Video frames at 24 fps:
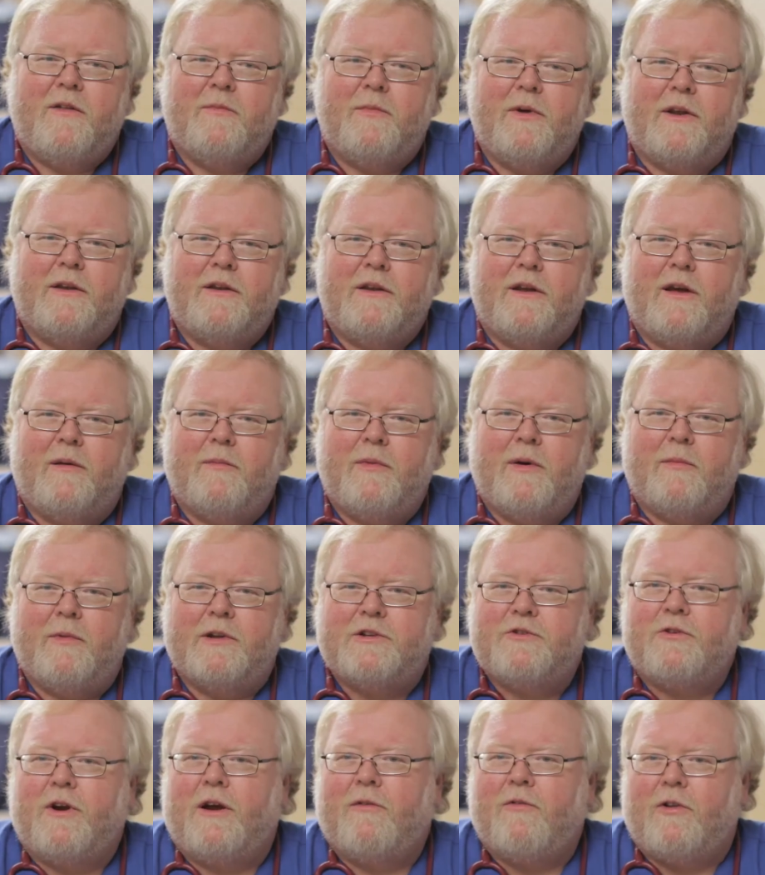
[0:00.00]
but I'm a
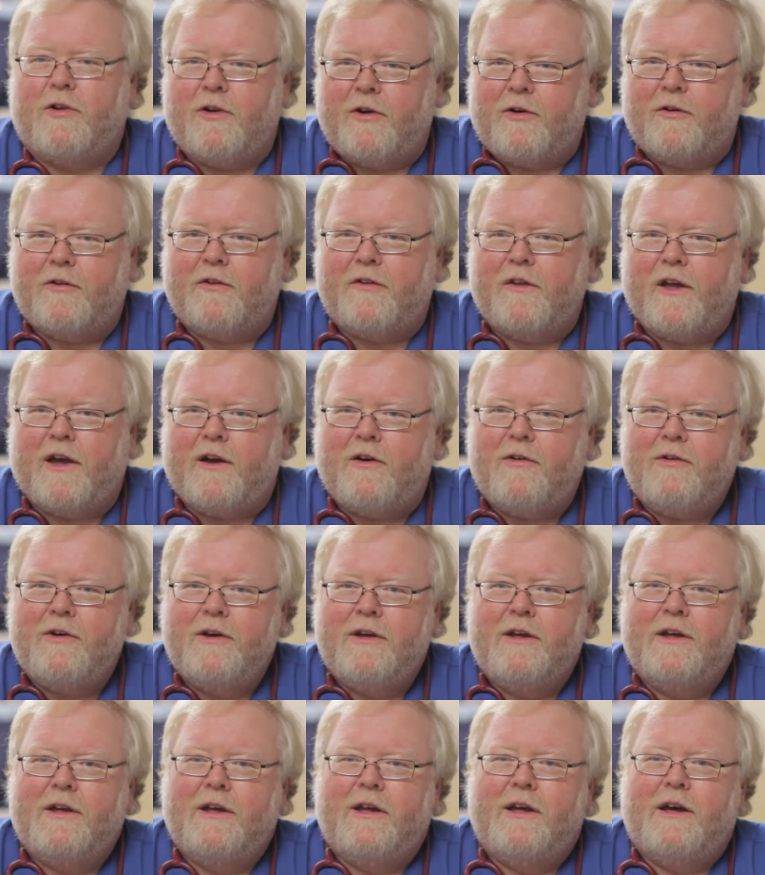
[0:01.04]
travel nurse now.
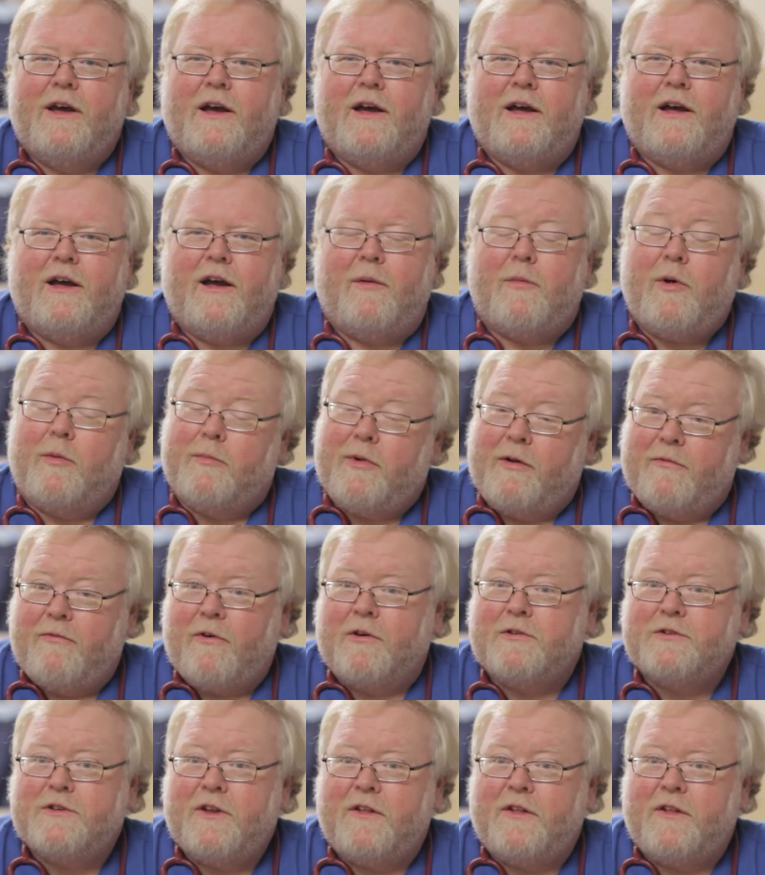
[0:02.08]
I'm on my first